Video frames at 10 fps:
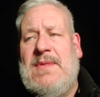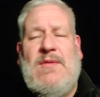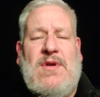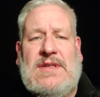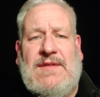
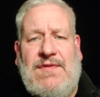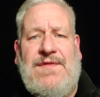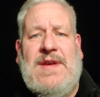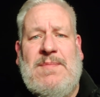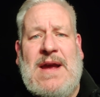they're asking for
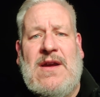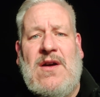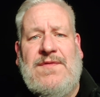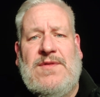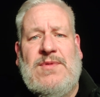feedback
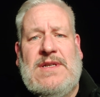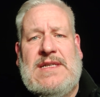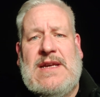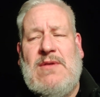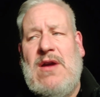afterwards,
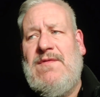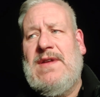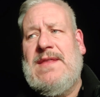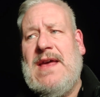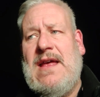so
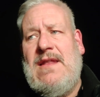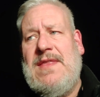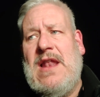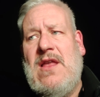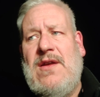hopefully they're
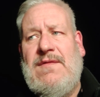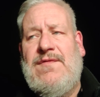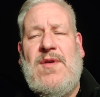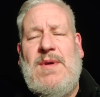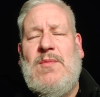learning
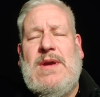from it.